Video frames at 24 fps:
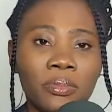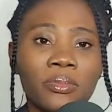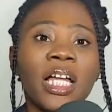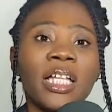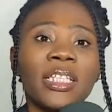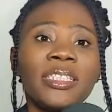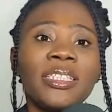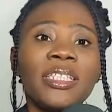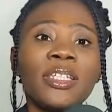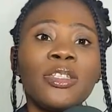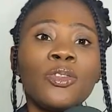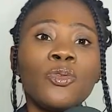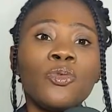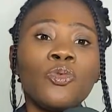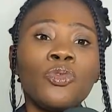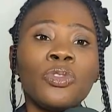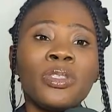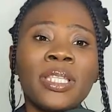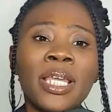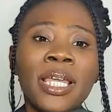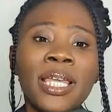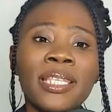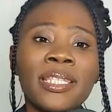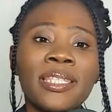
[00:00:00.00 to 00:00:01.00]
The
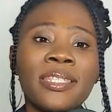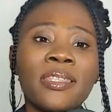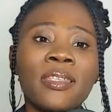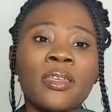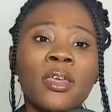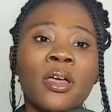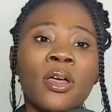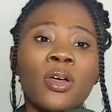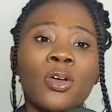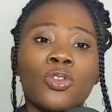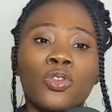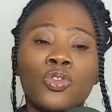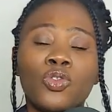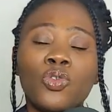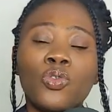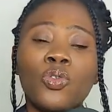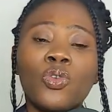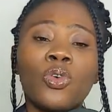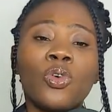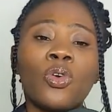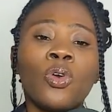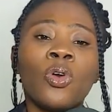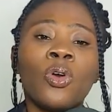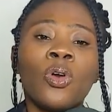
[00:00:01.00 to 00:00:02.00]
next
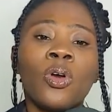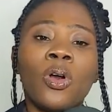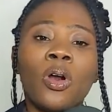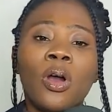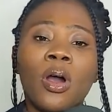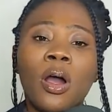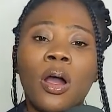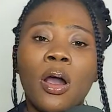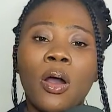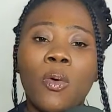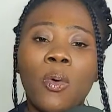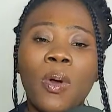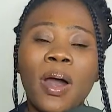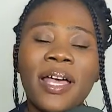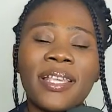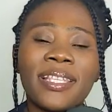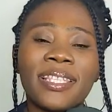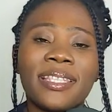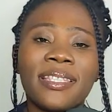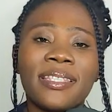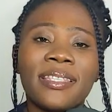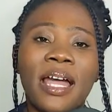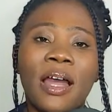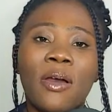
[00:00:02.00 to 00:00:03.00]
two
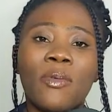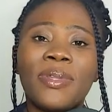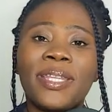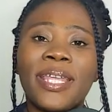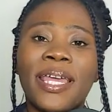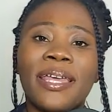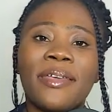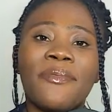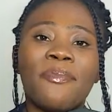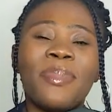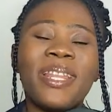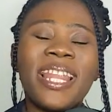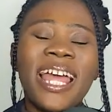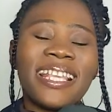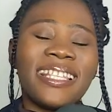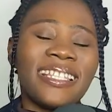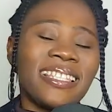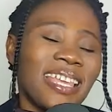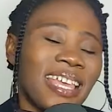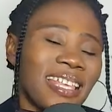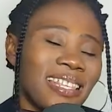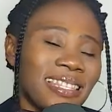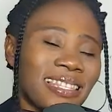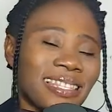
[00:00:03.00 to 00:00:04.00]
ones now, they be like
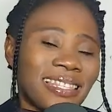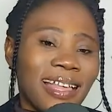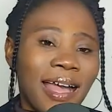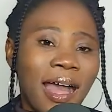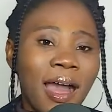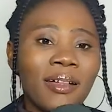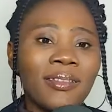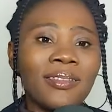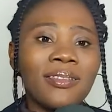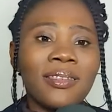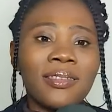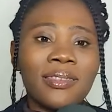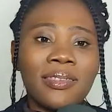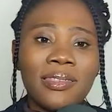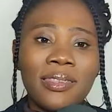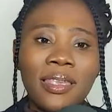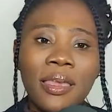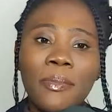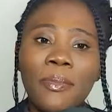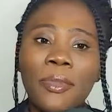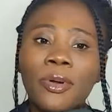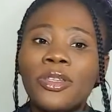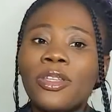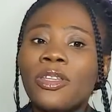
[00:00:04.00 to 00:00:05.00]
they sound the
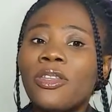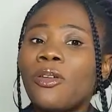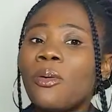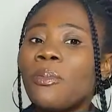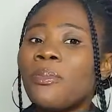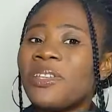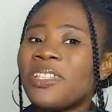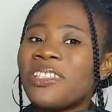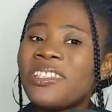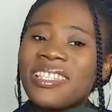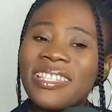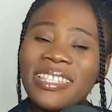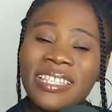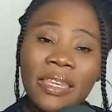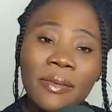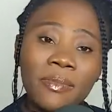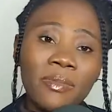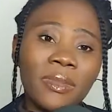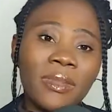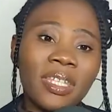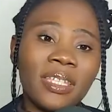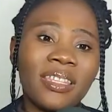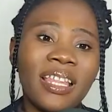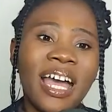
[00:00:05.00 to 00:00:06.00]
same, but they don't mean the
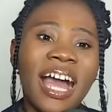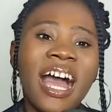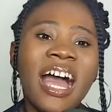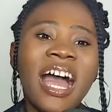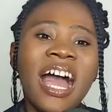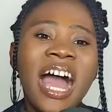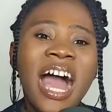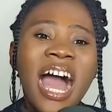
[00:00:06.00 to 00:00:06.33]
same thing now.